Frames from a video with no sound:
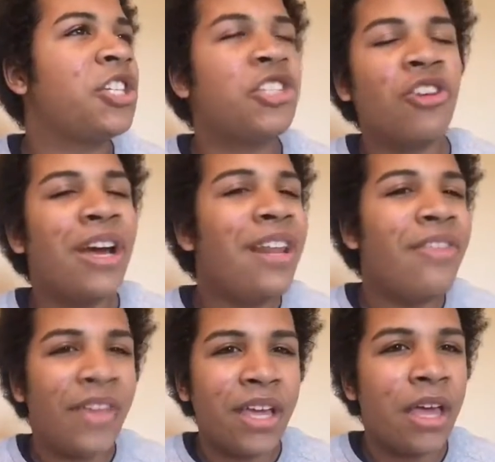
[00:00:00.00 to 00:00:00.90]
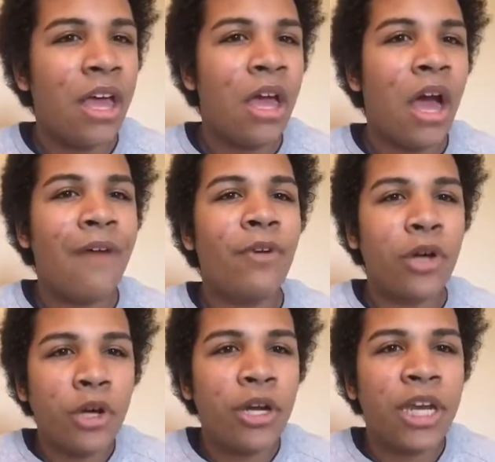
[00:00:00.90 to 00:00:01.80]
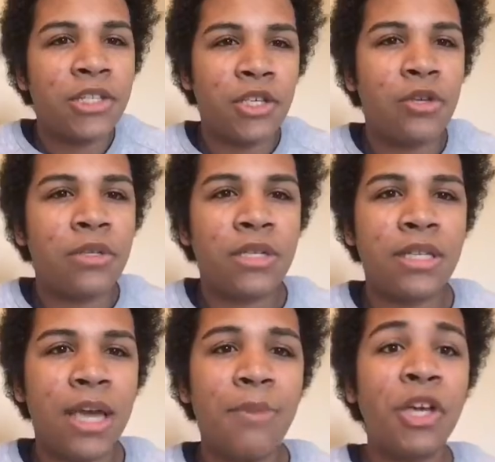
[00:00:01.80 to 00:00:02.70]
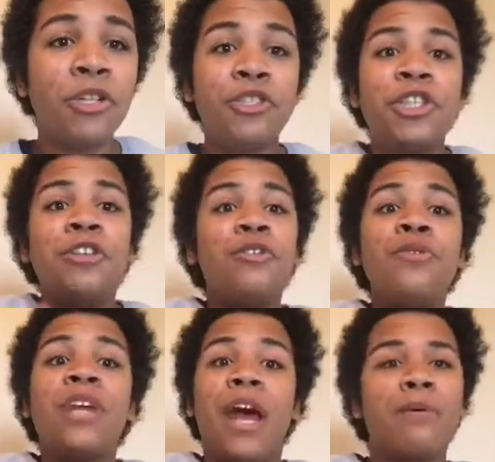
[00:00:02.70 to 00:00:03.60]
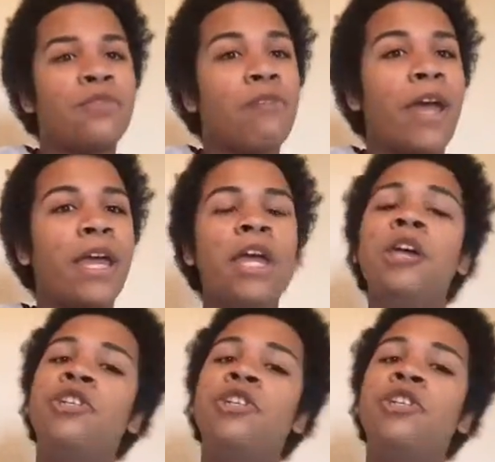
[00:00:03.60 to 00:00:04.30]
She's trying to think of a good excuse to say because she knew that I was right.